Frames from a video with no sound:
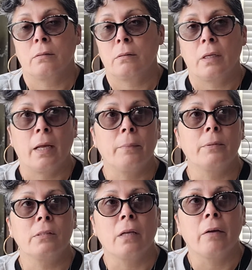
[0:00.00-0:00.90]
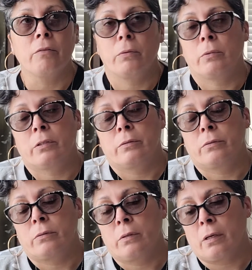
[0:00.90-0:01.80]
It happens to everyone,
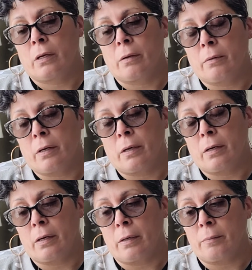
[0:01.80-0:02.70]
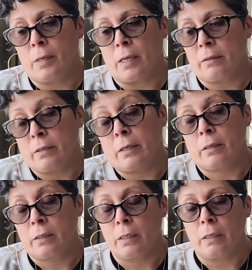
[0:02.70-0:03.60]
I
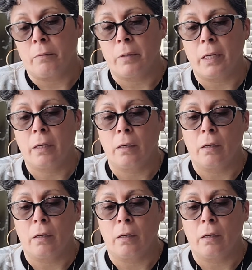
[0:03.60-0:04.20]
think, anyway.